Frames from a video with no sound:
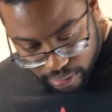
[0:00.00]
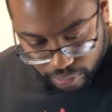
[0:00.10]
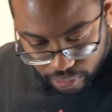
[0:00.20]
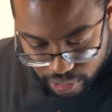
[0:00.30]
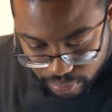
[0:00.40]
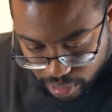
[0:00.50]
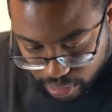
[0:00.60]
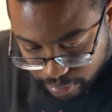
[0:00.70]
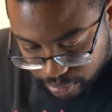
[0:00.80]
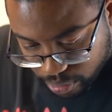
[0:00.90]
this
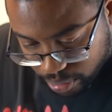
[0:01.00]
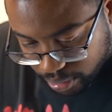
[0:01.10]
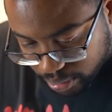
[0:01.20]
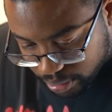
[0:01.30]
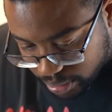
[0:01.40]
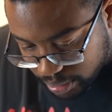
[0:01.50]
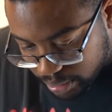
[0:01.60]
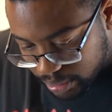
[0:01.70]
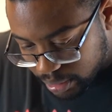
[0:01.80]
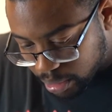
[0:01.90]
motherboard
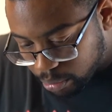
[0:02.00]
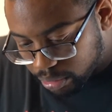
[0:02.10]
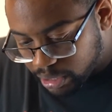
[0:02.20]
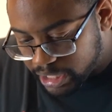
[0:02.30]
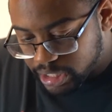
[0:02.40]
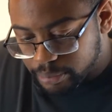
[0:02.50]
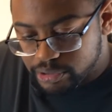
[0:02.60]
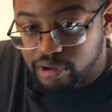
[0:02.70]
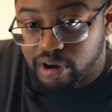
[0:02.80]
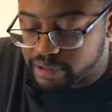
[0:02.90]
and we'll line it up
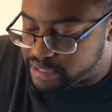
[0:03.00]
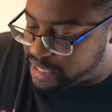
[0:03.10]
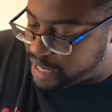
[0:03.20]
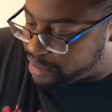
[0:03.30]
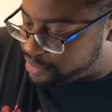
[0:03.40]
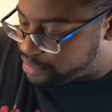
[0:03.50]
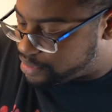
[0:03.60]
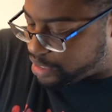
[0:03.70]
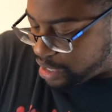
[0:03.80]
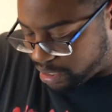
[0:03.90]
to all the stands
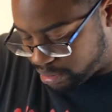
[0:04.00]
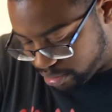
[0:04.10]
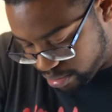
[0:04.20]
inside.